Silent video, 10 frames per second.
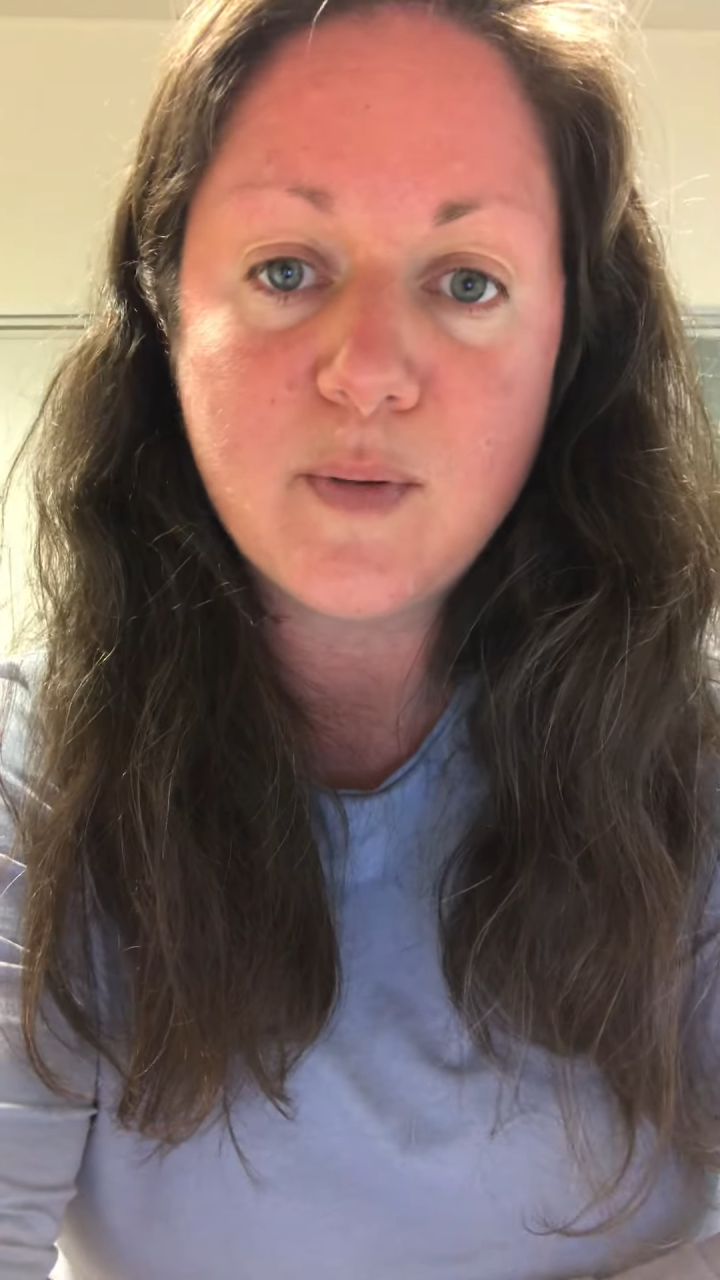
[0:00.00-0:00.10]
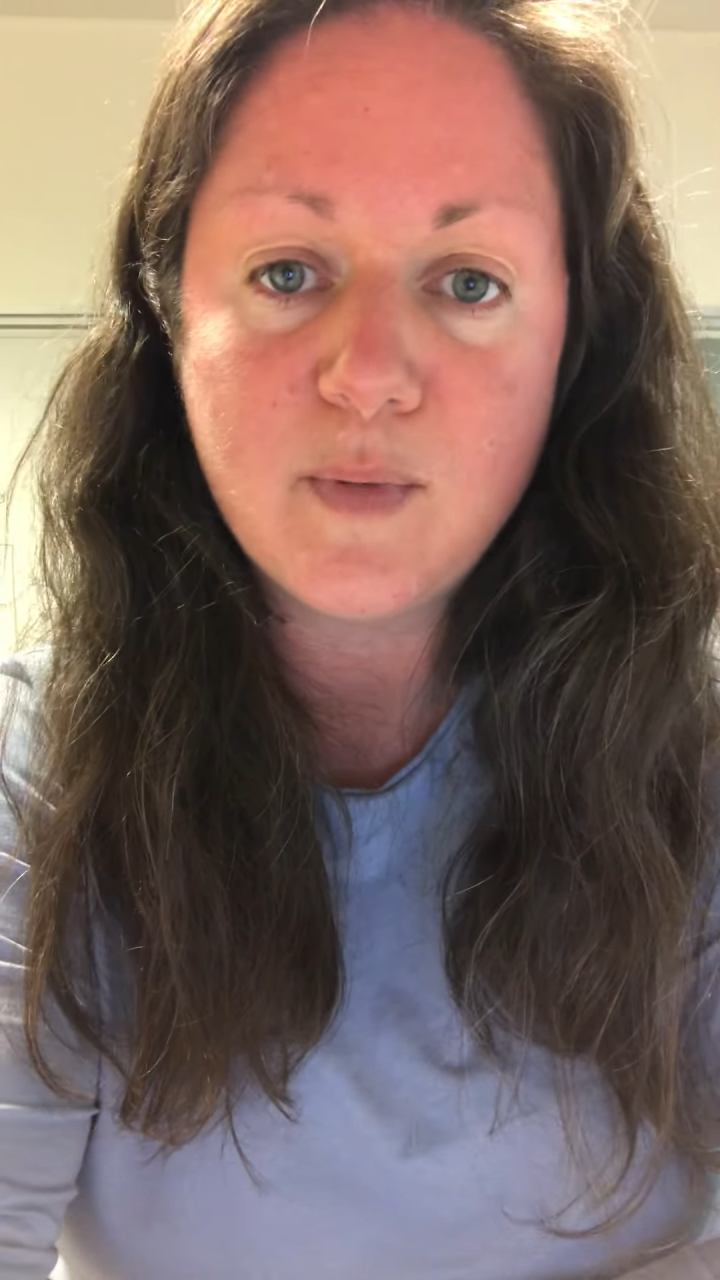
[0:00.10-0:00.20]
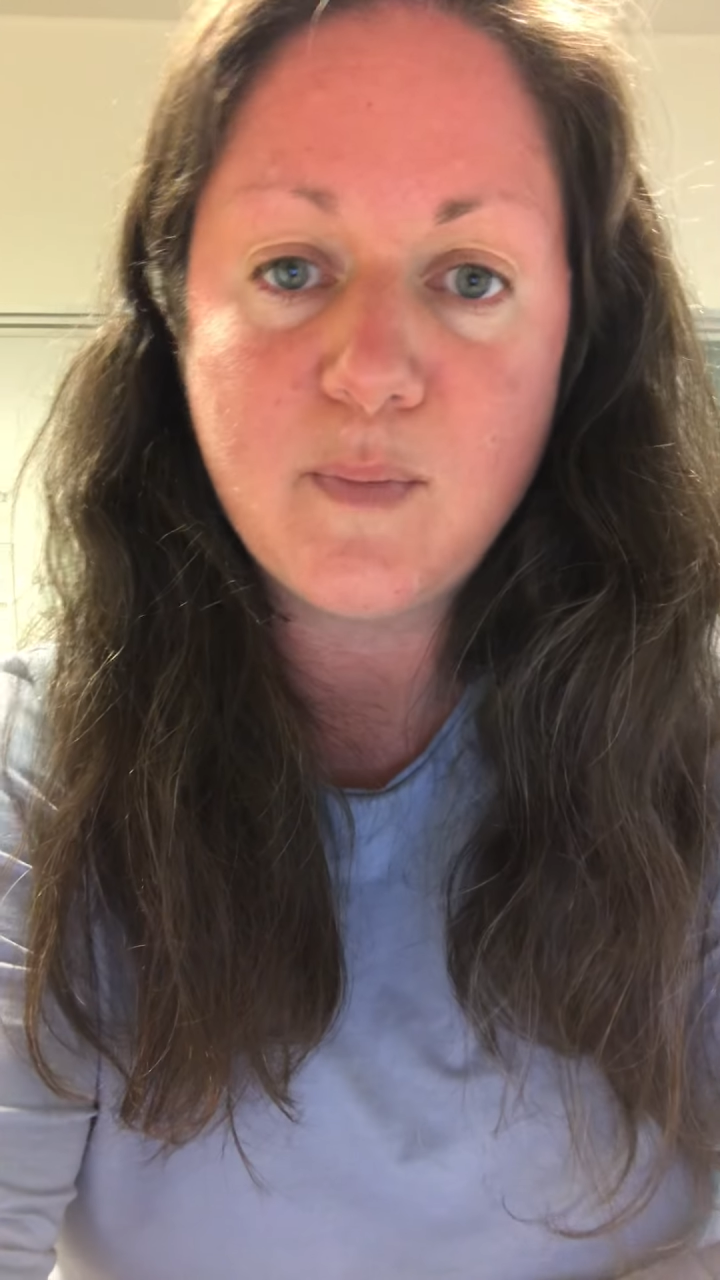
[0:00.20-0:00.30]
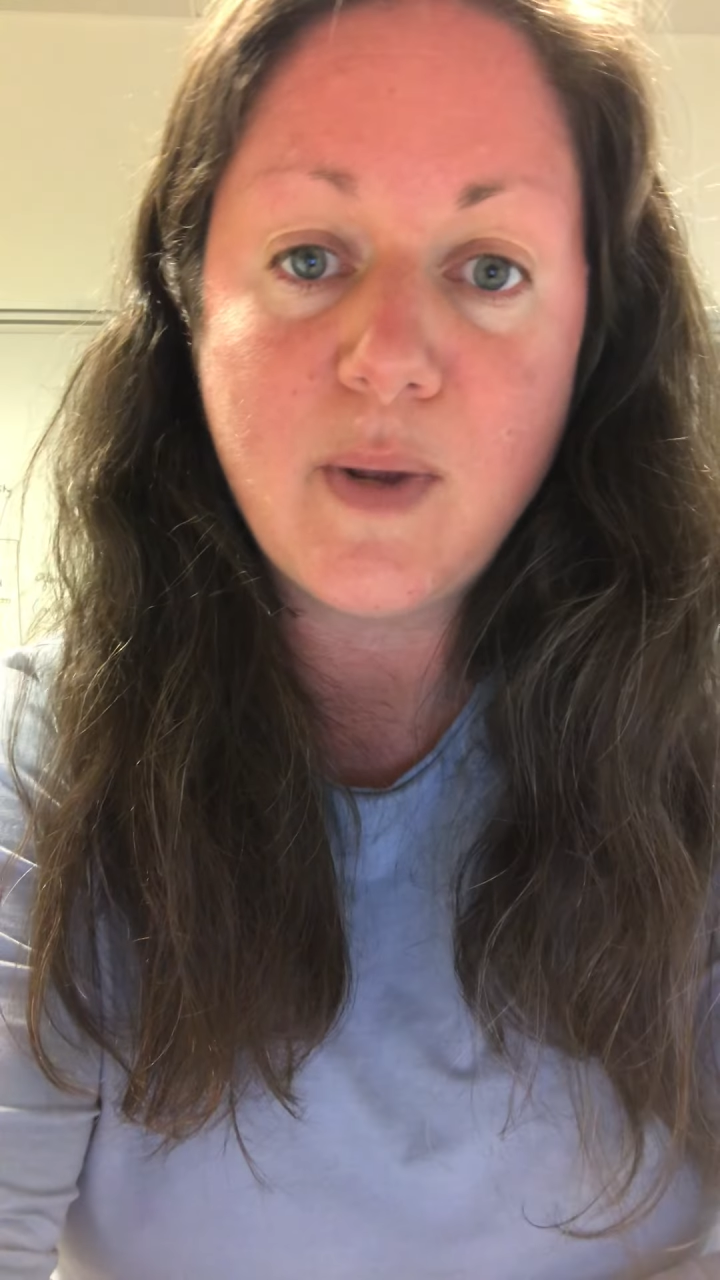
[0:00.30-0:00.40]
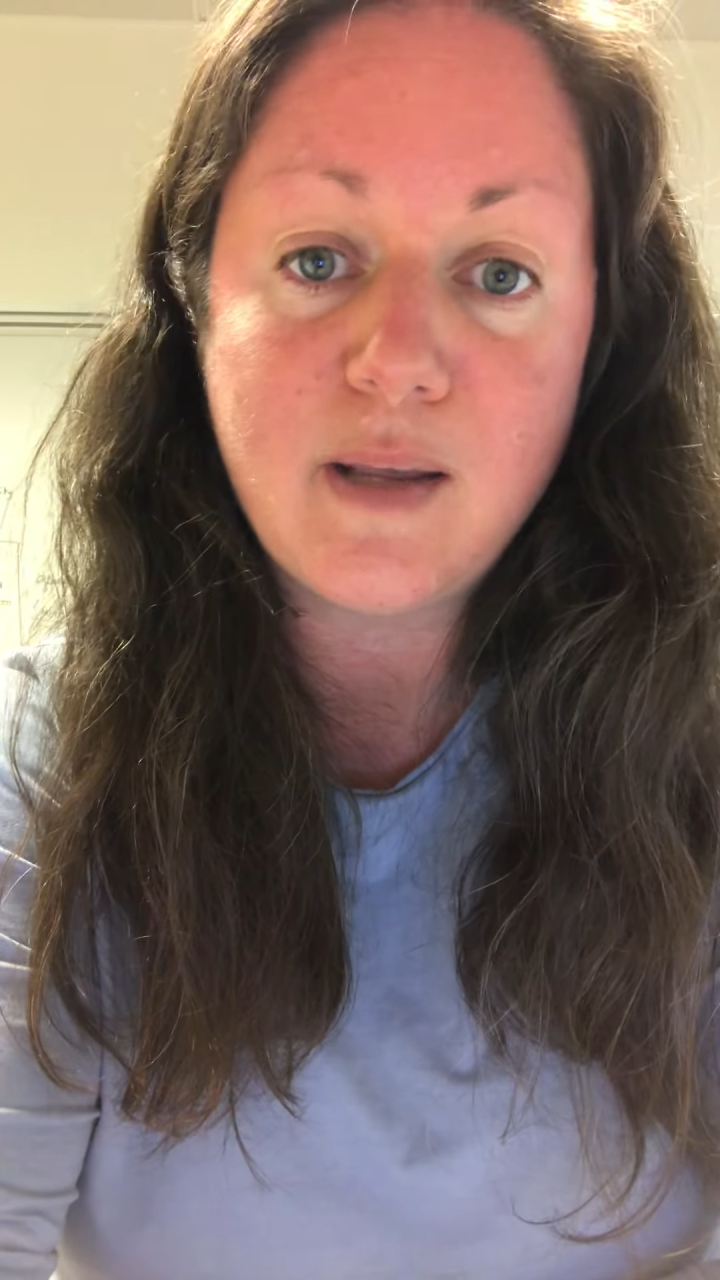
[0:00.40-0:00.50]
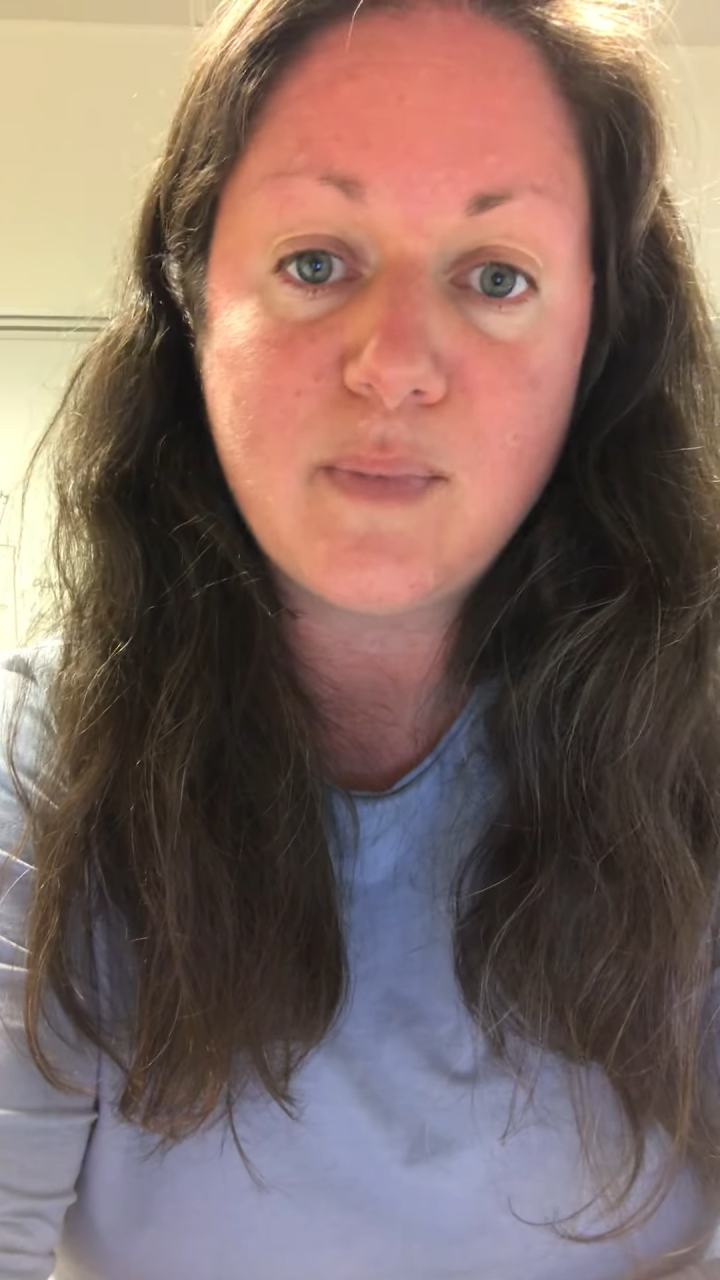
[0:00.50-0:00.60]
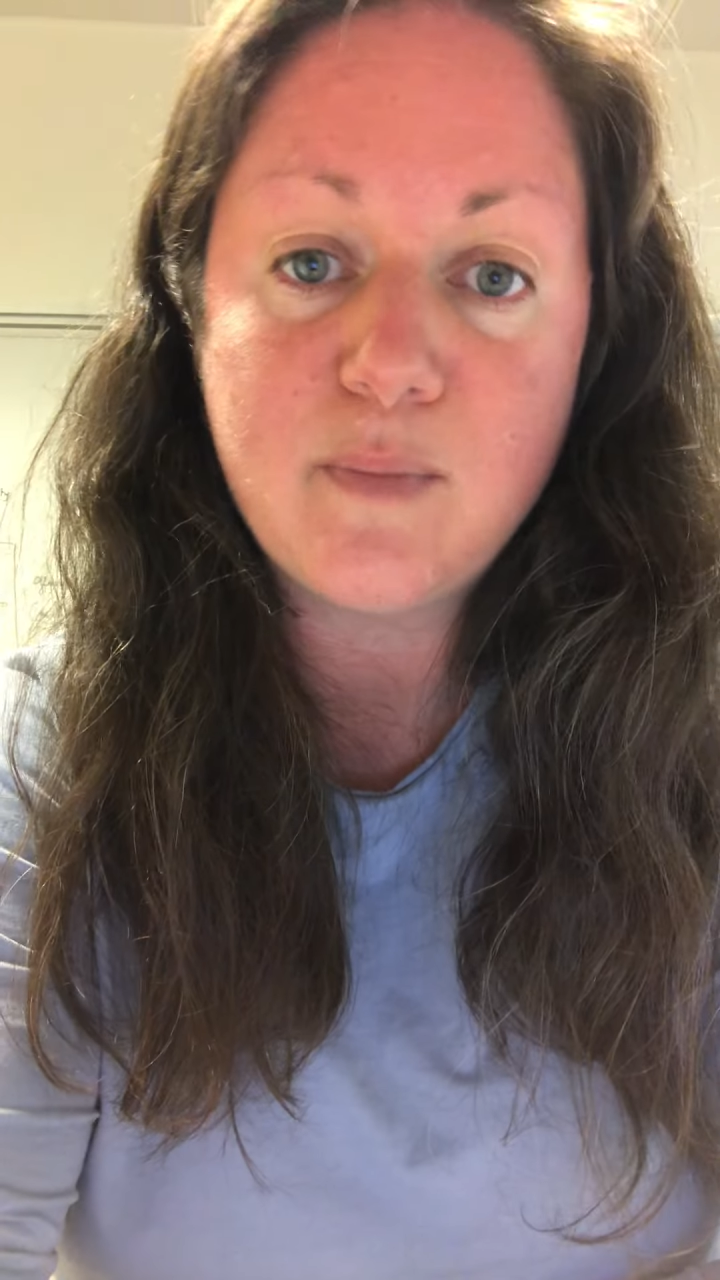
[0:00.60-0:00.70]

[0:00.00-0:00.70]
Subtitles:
them and make